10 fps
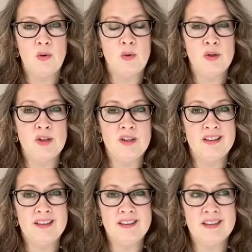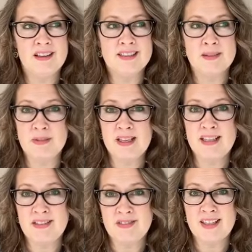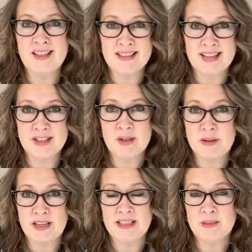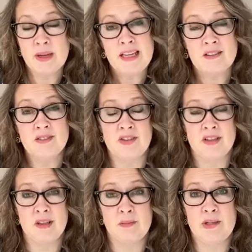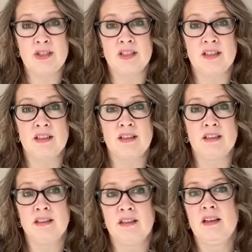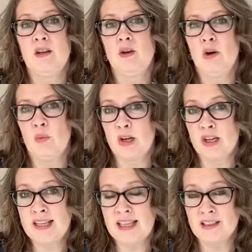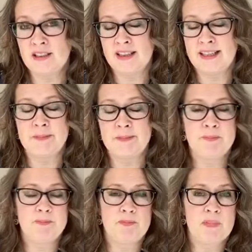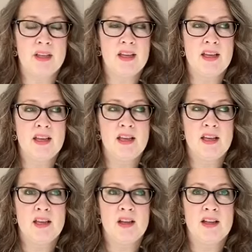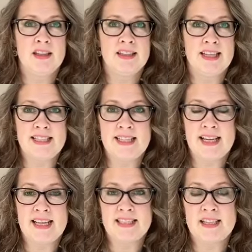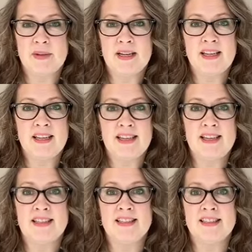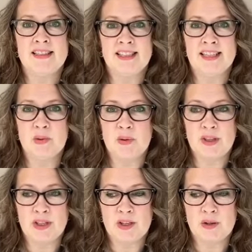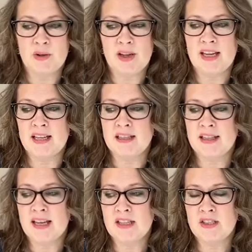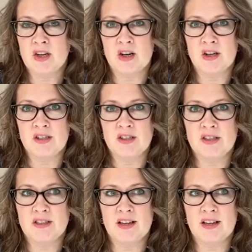or something that even exacerbates pain for another person. What could that look like? Let's say somebody is sitting with you and they start